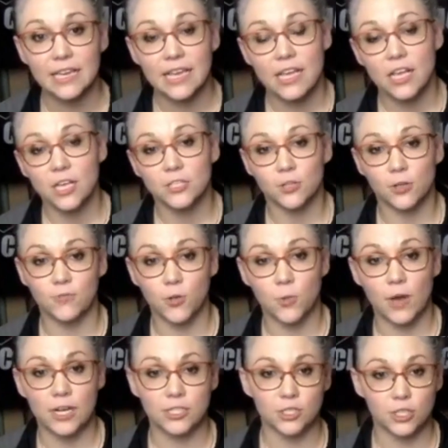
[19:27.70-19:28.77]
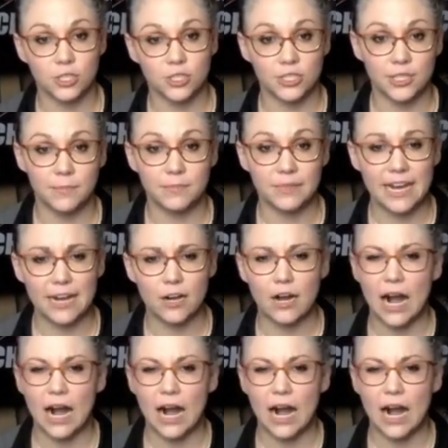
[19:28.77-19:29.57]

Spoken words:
So if you want to search them there,